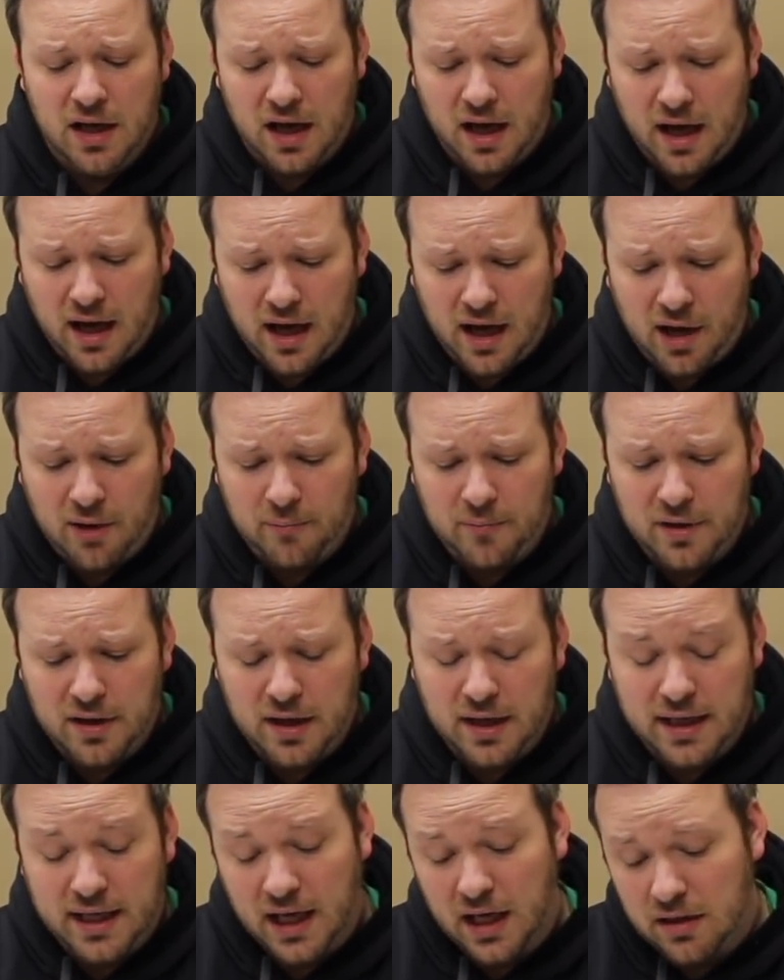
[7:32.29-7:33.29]

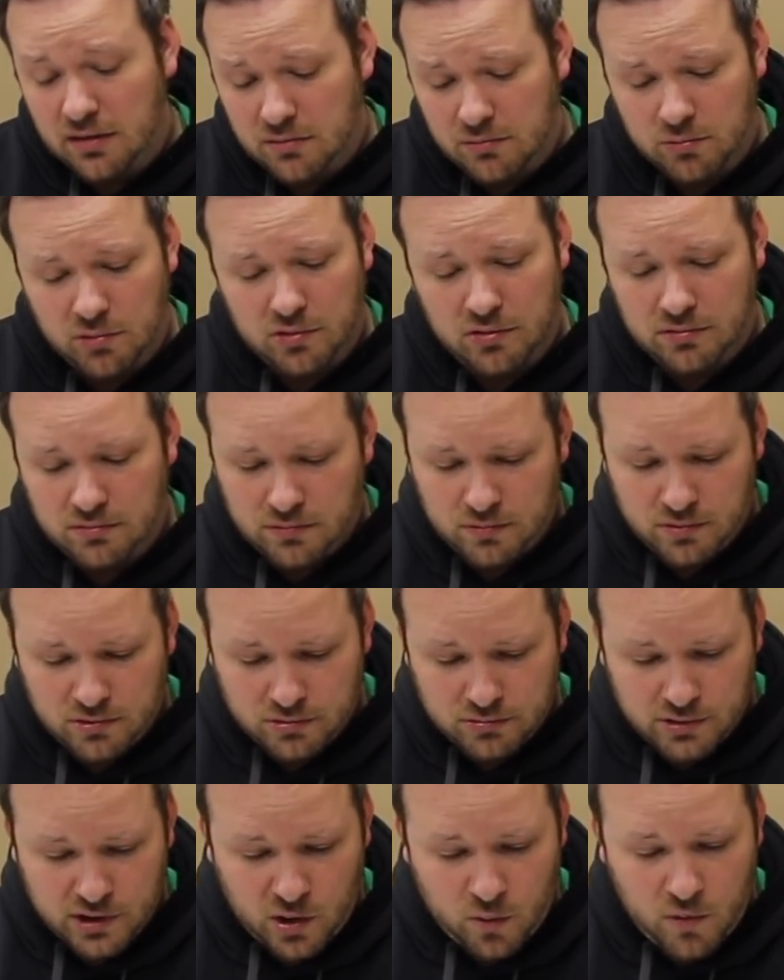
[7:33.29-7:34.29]
Again,
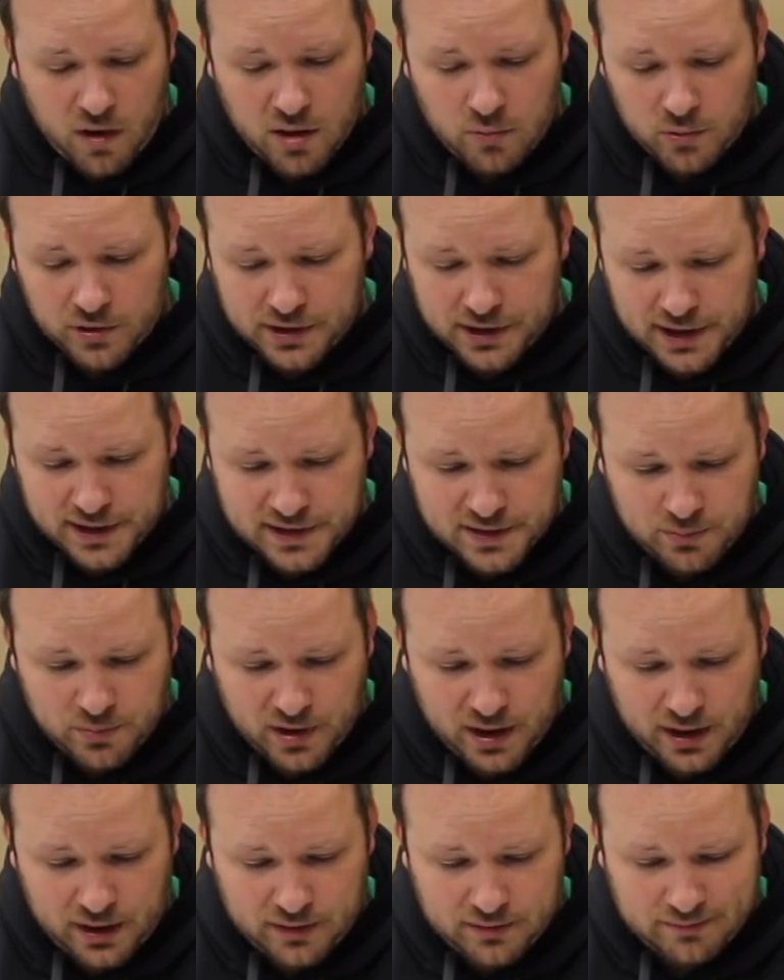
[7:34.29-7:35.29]
we'll go on with this,
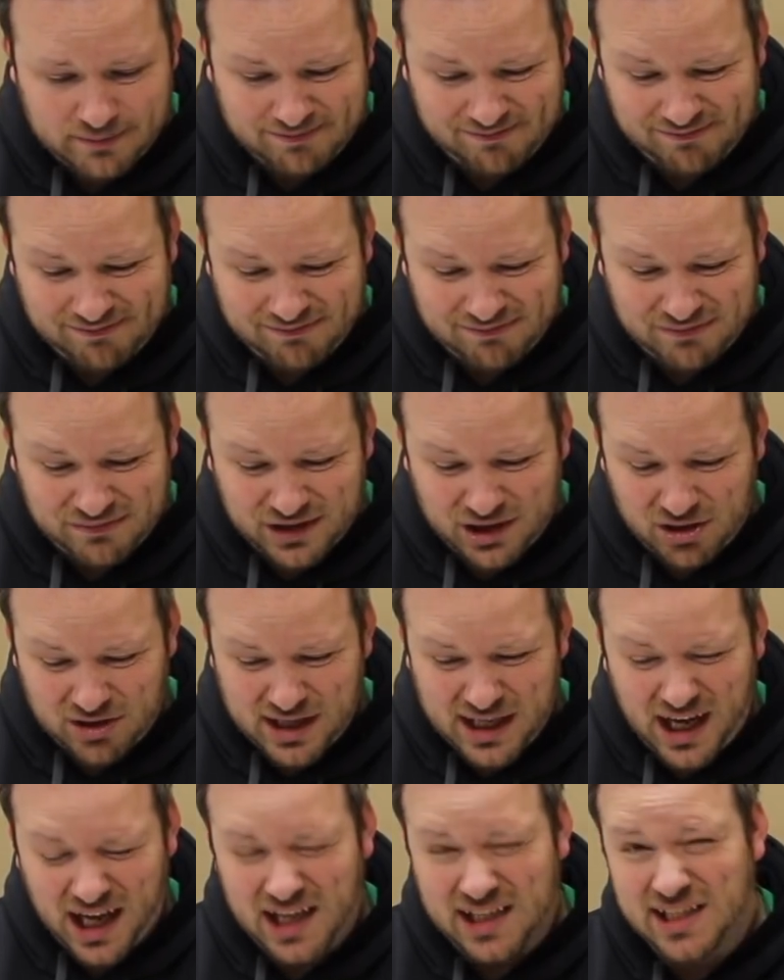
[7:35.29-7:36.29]
but
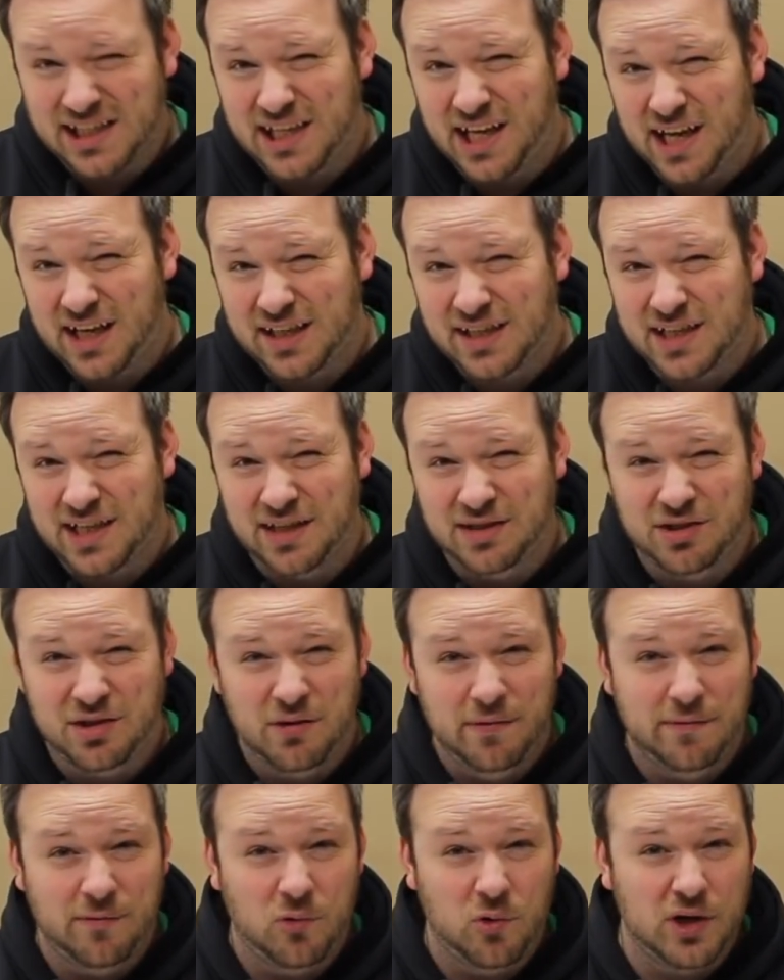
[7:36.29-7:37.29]
30-06 and
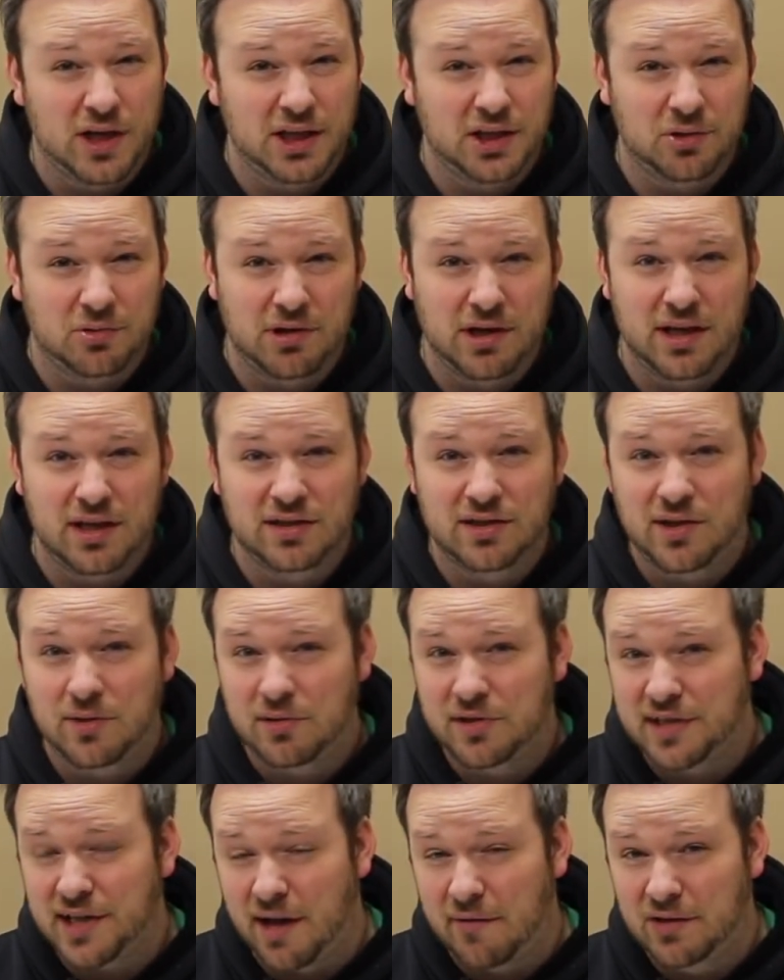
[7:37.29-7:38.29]
243 and
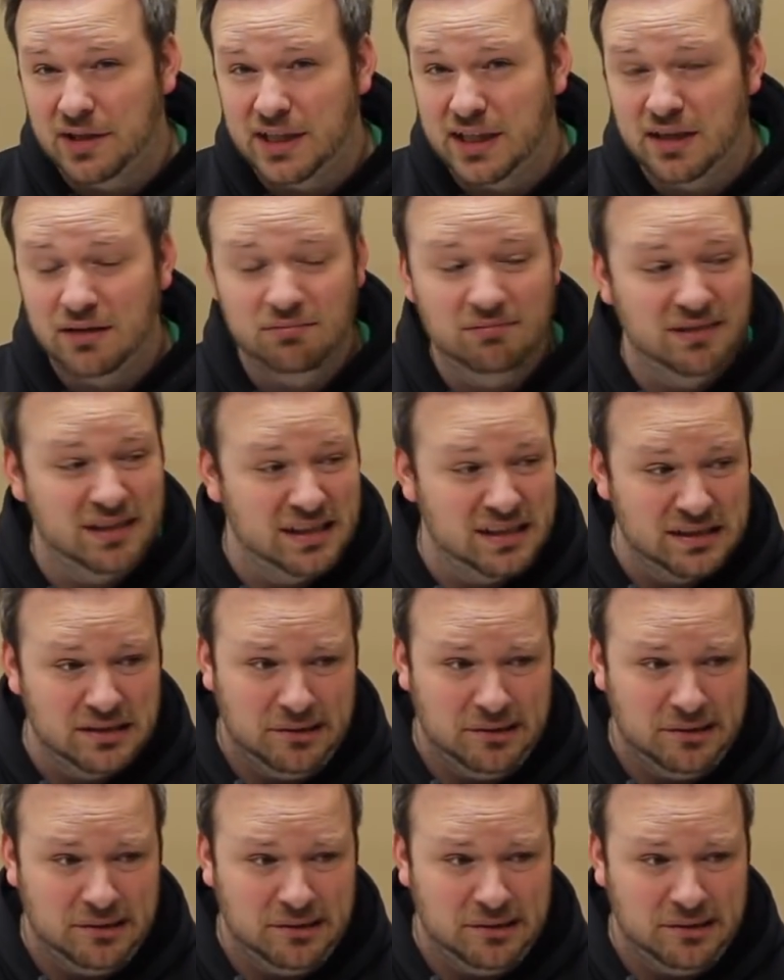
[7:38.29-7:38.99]
270,